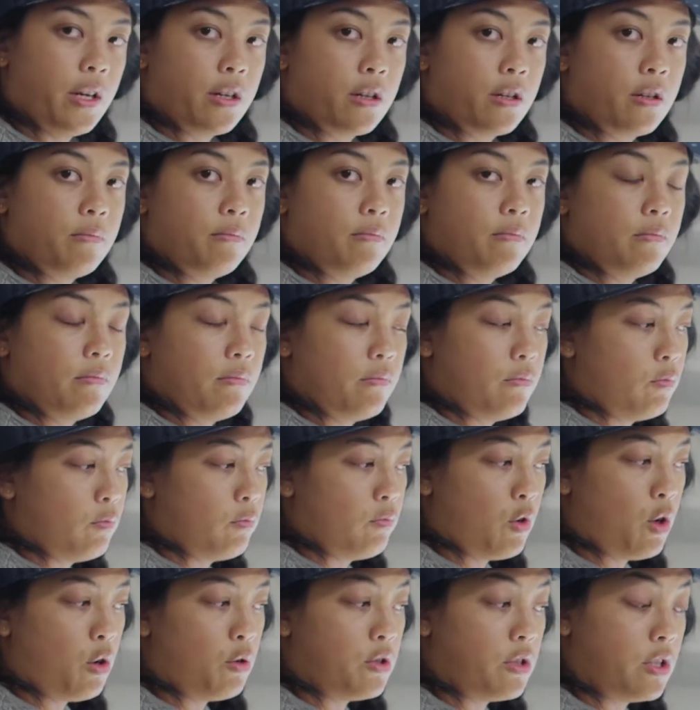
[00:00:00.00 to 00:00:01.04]
to
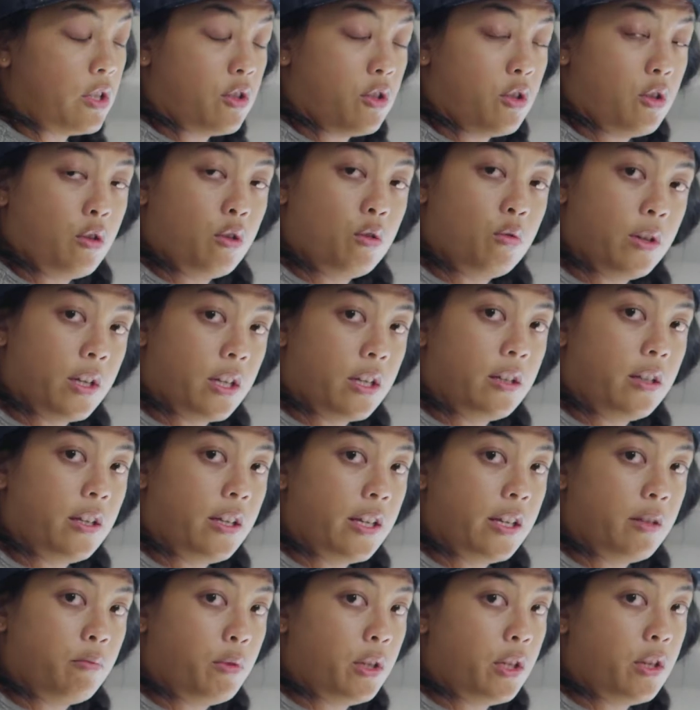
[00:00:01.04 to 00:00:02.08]
roast it too
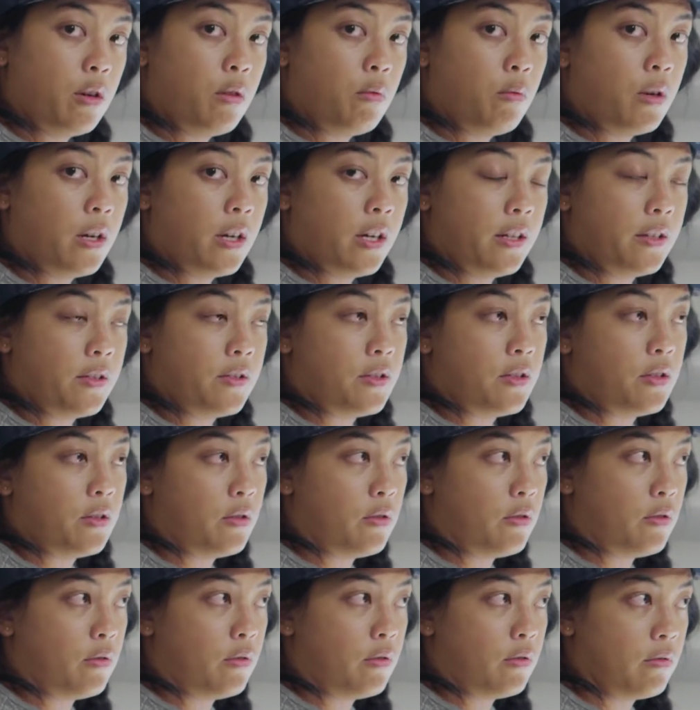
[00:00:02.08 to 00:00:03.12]
quickly, and we don't want it
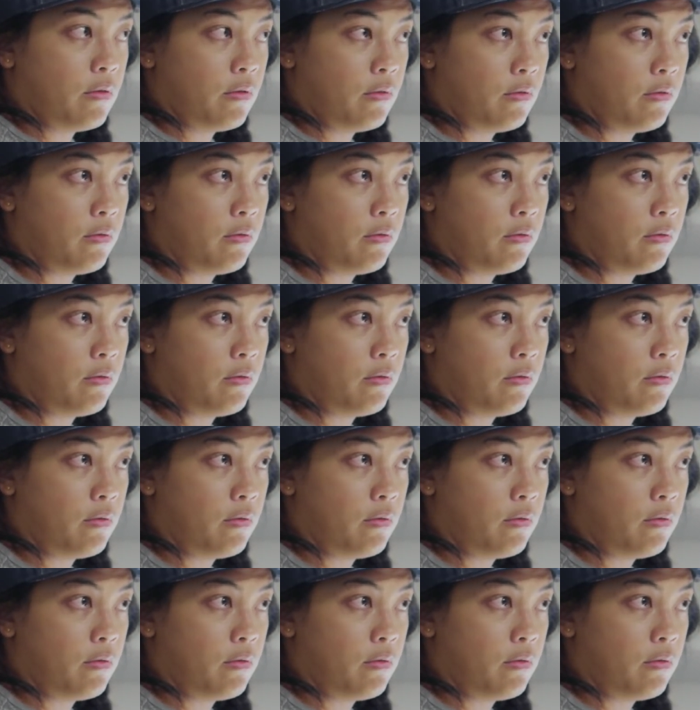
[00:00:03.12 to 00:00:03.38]
to